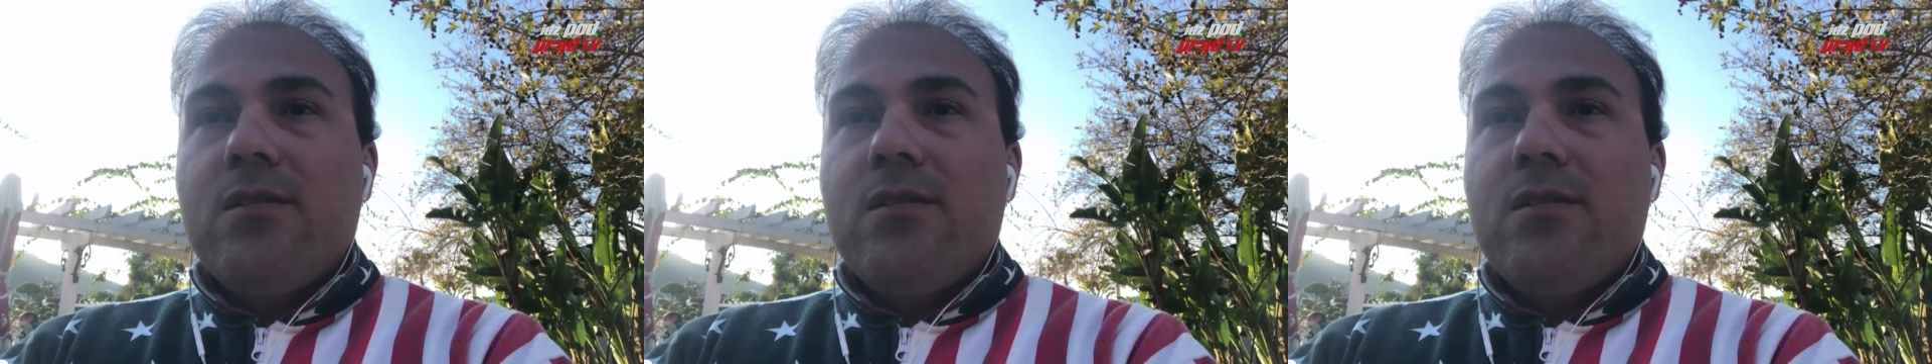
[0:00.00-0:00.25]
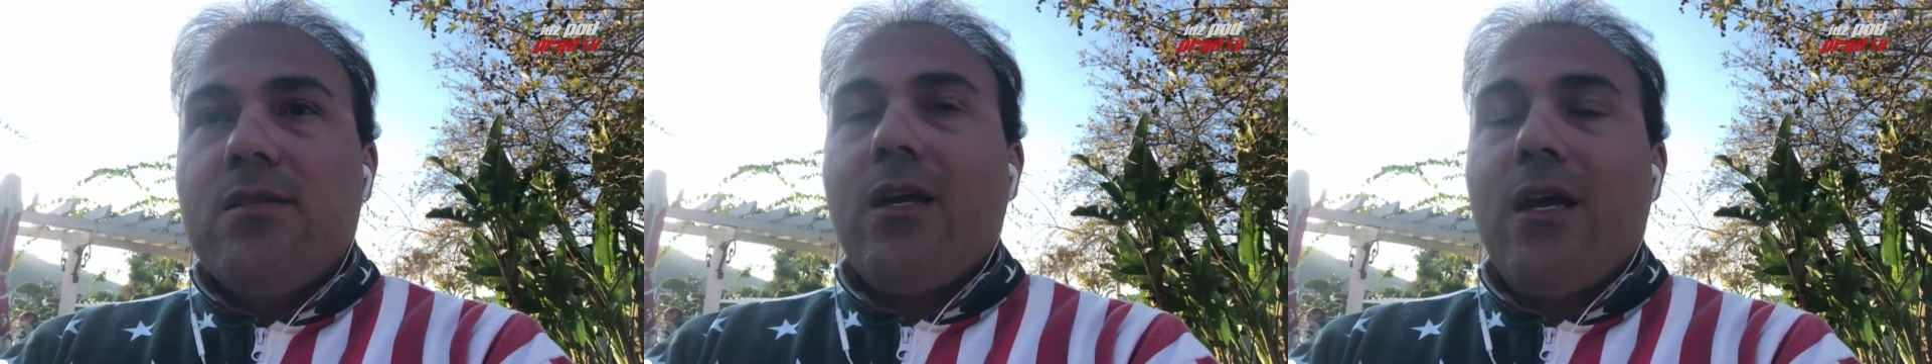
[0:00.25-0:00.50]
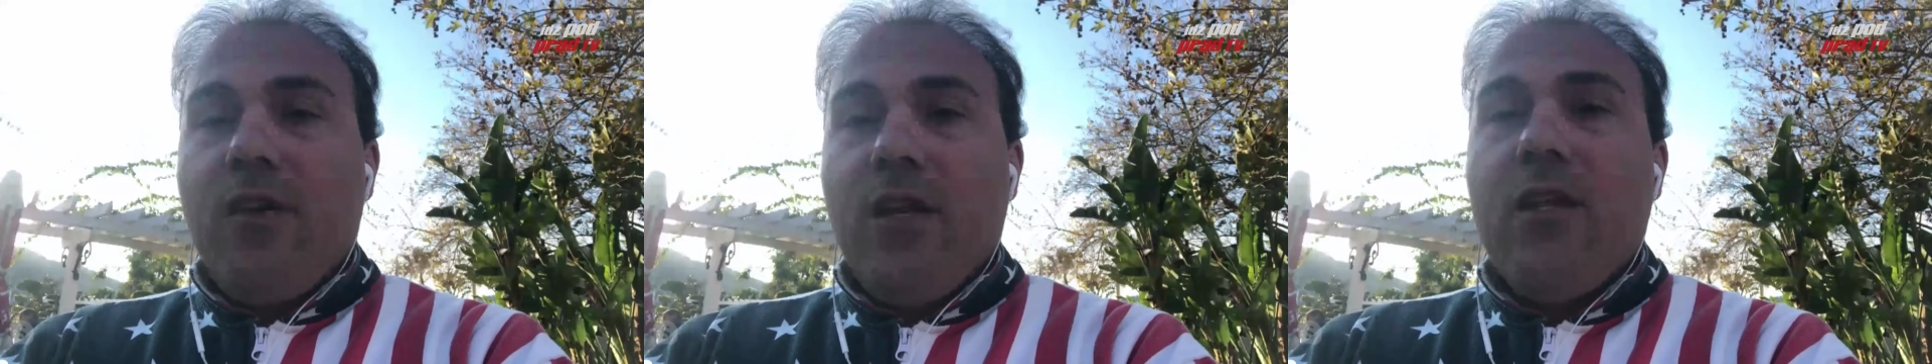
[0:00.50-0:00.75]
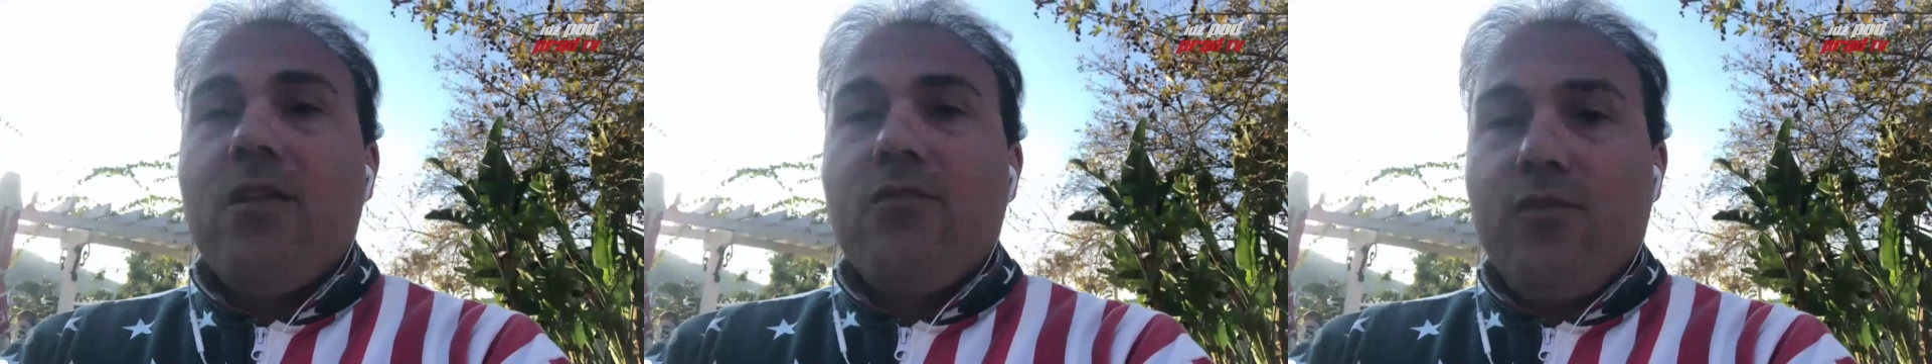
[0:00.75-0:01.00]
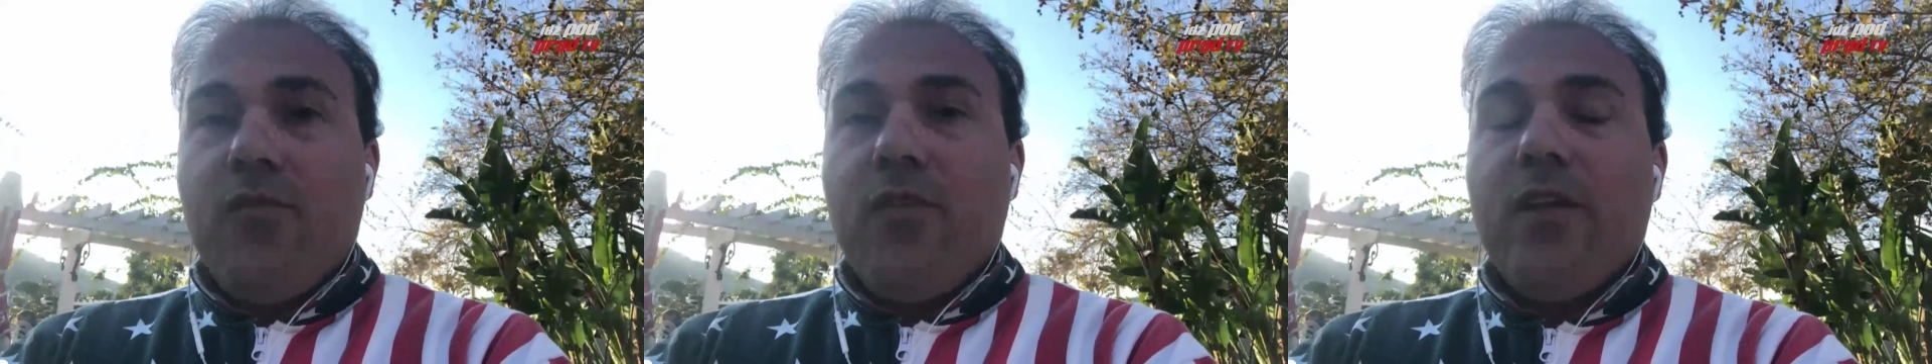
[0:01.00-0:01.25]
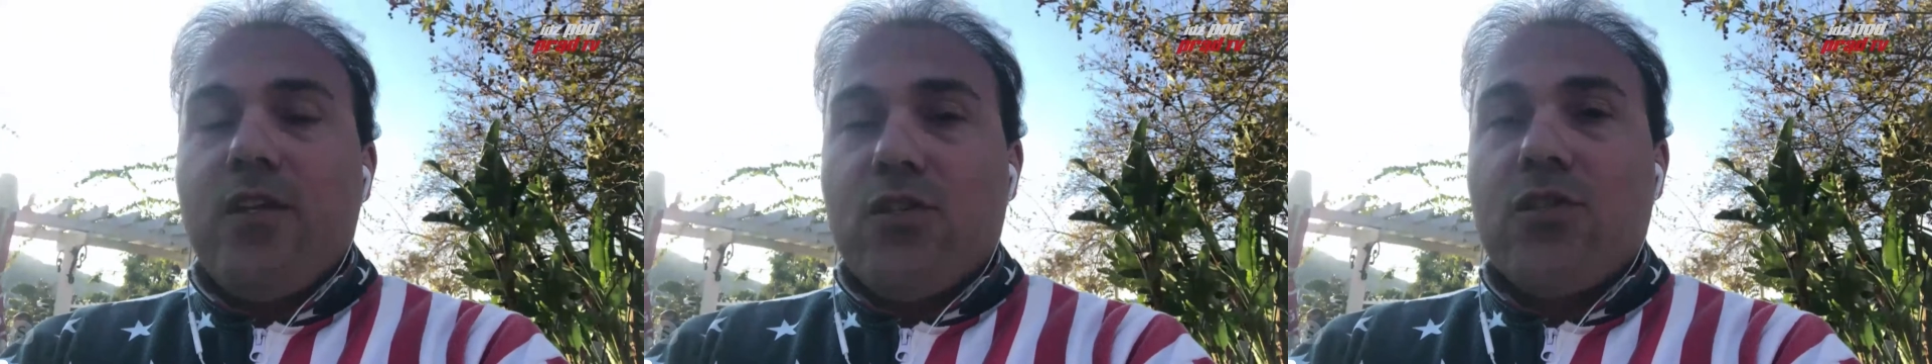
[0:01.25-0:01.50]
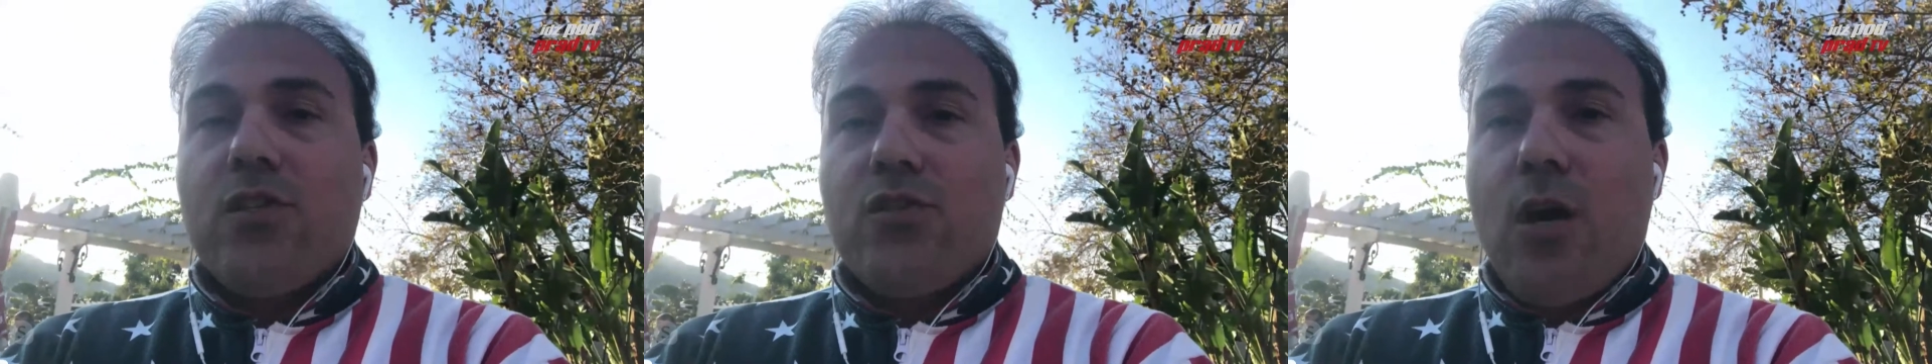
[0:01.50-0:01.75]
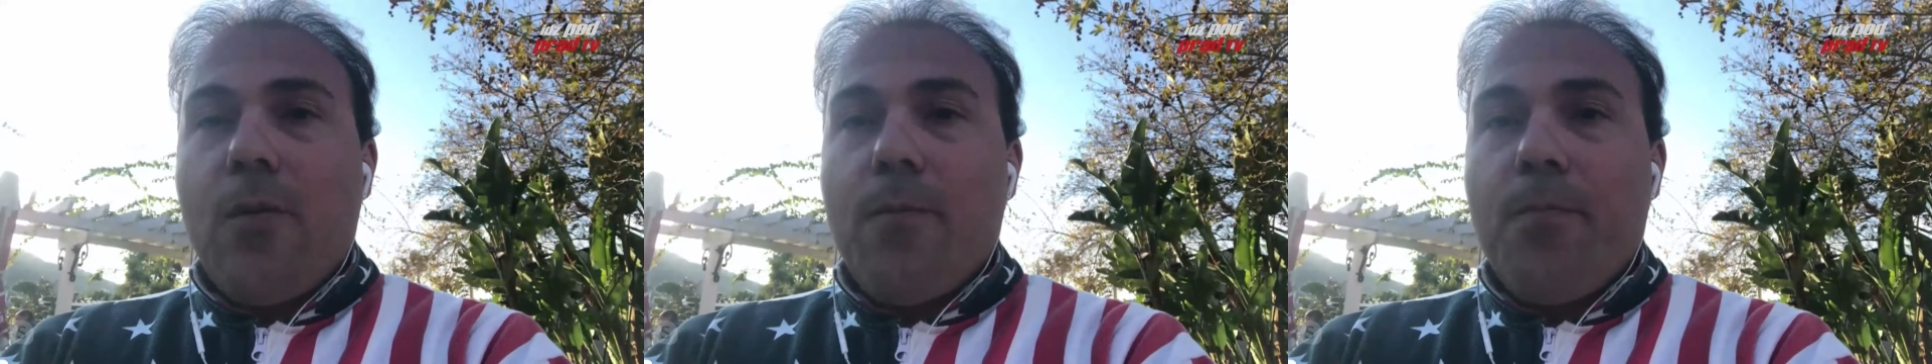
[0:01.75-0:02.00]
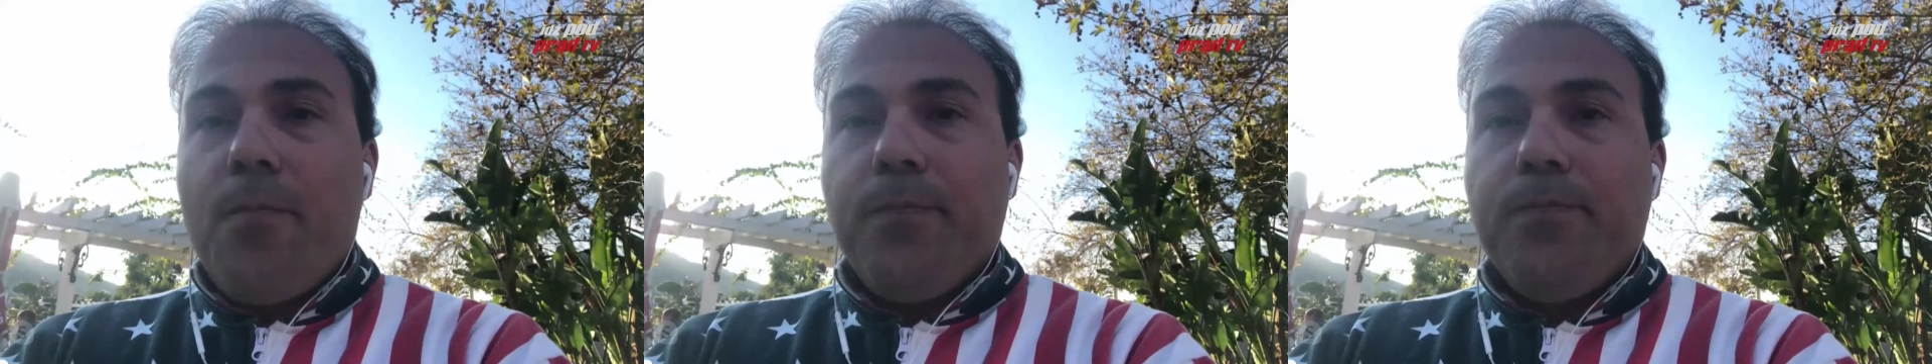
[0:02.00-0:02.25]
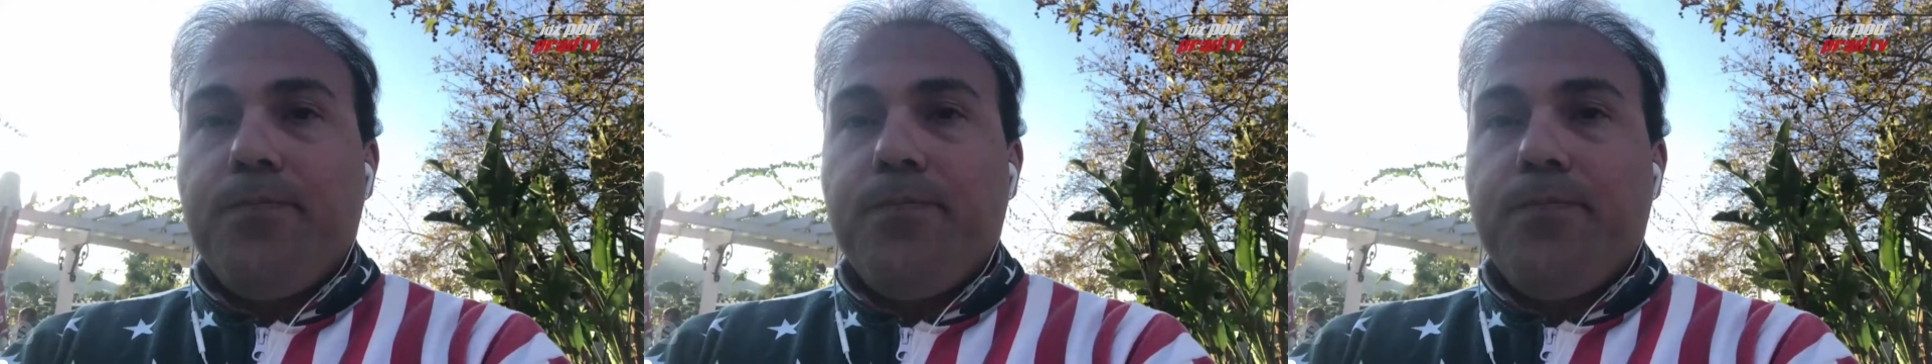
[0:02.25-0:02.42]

a good start, and we need to finish the job.